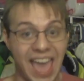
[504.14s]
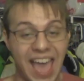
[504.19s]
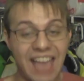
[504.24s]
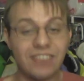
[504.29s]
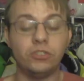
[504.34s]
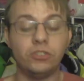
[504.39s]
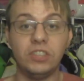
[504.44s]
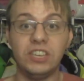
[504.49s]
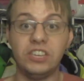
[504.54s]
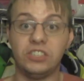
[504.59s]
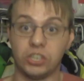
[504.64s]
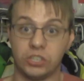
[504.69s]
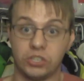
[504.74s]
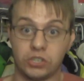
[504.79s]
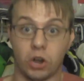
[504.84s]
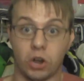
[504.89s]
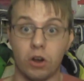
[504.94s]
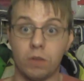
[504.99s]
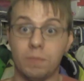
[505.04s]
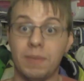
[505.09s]
actually
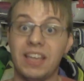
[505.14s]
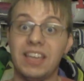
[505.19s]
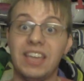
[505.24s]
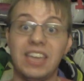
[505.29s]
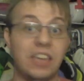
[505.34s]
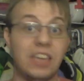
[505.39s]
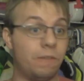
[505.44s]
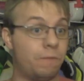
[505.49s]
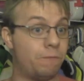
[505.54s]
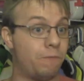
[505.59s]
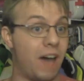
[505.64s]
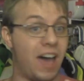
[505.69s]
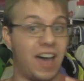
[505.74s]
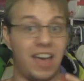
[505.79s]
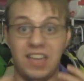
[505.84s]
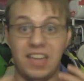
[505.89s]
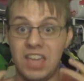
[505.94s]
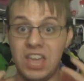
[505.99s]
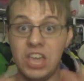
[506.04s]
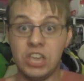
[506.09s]
determine if
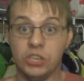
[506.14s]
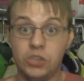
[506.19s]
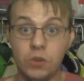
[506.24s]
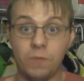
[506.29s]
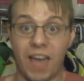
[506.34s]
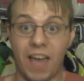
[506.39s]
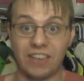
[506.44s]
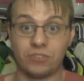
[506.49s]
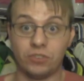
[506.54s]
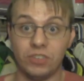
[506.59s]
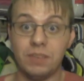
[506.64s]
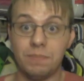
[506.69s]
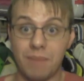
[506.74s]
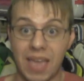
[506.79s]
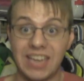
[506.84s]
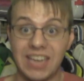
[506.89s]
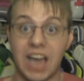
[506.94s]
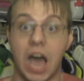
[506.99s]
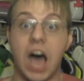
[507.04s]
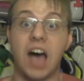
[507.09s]
uh, you've actually
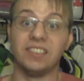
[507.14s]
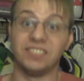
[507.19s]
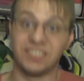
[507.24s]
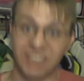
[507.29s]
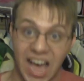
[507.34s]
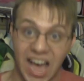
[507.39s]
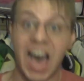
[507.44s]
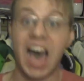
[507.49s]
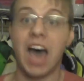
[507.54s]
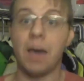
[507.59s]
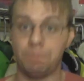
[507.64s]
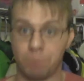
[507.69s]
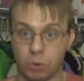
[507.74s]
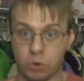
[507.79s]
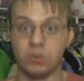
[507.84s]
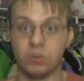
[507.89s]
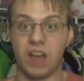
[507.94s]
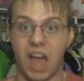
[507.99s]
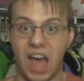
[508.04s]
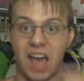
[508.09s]
made it on top
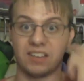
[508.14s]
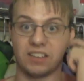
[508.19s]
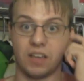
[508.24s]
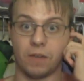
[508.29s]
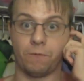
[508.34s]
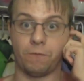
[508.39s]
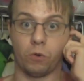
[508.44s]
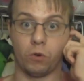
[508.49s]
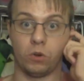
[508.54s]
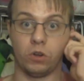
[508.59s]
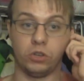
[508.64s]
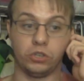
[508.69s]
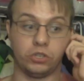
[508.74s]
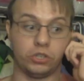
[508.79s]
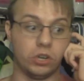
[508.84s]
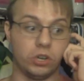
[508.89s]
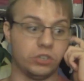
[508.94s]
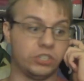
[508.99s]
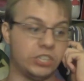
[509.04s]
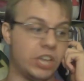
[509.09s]
or not uh, for a
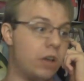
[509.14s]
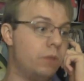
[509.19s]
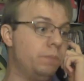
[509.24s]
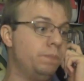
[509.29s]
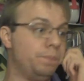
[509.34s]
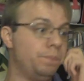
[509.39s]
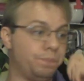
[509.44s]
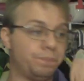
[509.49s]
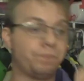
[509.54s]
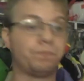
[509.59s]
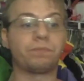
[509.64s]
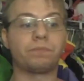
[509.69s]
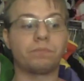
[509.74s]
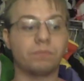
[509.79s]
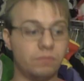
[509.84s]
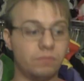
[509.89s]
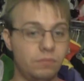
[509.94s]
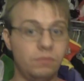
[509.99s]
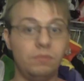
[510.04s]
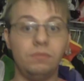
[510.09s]
sure. So.
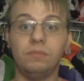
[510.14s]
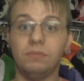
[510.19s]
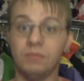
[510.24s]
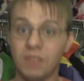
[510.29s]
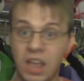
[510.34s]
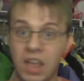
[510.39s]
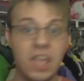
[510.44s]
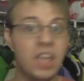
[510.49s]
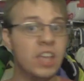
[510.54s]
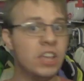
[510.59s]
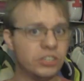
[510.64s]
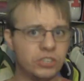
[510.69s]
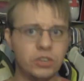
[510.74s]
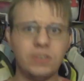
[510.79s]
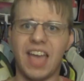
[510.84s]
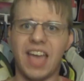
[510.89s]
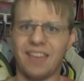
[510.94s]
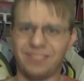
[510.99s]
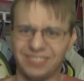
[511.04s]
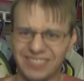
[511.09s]
So
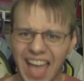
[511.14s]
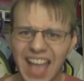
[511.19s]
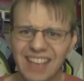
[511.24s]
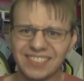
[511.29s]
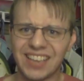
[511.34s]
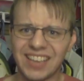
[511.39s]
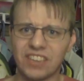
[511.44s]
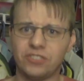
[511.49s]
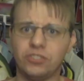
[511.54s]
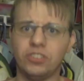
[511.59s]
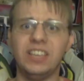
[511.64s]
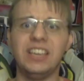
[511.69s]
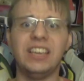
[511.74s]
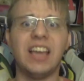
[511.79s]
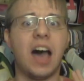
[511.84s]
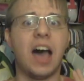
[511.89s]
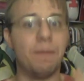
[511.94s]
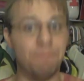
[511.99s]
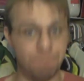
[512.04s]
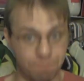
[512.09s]
yeah, that's actually
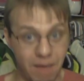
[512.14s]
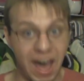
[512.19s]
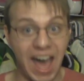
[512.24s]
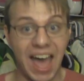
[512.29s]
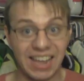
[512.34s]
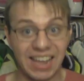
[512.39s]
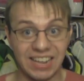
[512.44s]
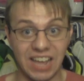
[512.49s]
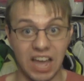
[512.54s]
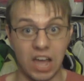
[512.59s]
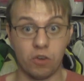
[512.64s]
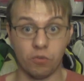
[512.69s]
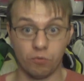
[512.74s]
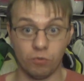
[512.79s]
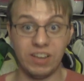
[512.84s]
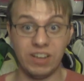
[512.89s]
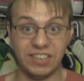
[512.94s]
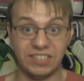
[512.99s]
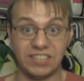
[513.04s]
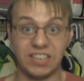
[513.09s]
uh, my uh,
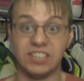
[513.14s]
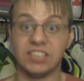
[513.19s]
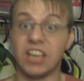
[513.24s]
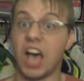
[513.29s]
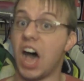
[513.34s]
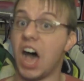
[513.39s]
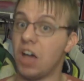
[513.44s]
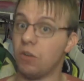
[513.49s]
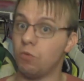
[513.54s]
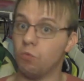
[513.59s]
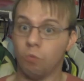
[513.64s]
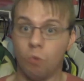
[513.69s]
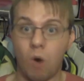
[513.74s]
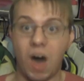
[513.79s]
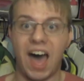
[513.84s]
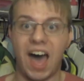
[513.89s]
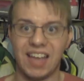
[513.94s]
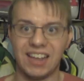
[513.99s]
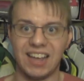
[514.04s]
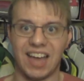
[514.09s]
reasons on
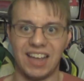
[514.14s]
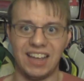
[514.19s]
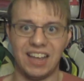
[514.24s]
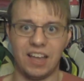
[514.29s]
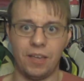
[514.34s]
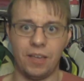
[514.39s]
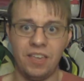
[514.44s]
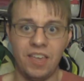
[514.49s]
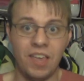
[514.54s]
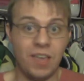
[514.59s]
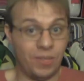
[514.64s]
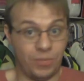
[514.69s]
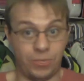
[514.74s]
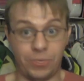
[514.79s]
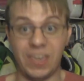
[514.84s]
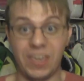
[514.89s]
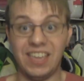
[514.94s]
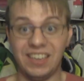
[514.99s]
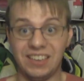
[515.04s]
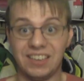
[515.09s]
why I uh,
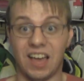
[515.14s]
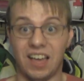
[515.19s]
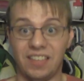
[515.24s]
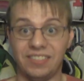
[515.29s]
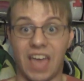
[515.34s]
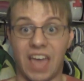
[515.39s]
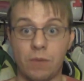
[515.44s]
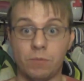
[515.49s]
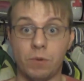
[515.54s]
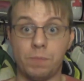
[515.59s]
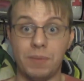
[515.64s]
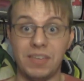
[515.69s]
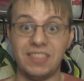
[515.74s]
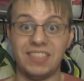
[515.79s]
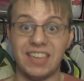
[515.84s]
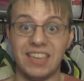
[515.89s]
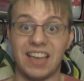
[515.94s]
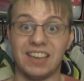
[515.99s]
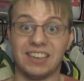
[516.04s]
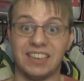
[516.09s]
think that would be
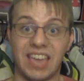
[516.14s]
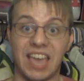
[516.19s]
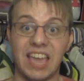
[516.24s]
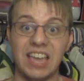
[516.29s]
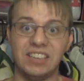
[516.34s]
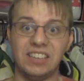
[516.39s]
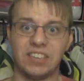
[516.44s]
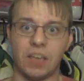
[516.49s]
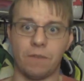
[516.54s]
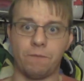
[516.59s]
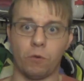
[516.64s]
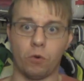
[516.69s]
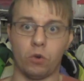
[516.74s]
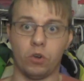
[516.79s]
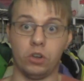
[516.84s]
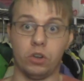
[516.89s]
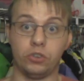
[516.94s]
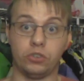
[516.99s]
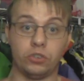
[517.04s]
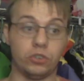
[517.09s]
the case
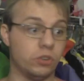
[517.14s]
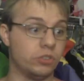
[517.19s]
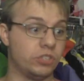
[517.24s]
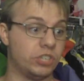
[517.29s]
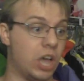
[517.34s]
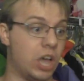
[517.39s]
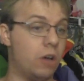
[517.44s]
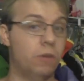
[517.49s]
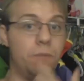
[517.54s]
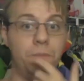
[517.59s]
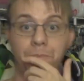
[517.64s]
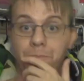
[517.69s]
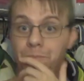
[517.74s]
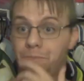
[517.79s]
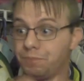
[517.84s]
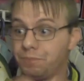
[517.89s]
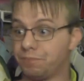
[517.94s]
for sure. So